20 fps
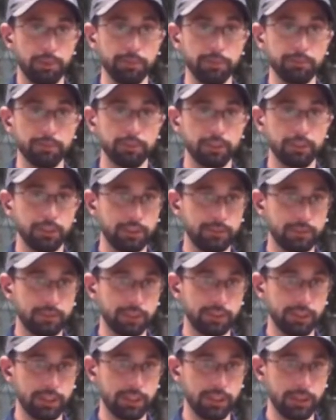People love to
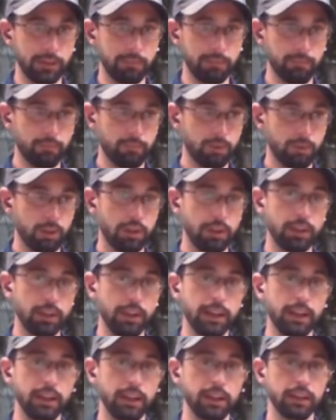see them,
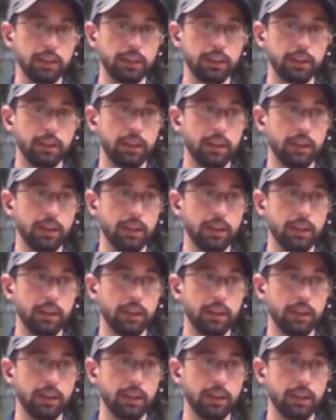and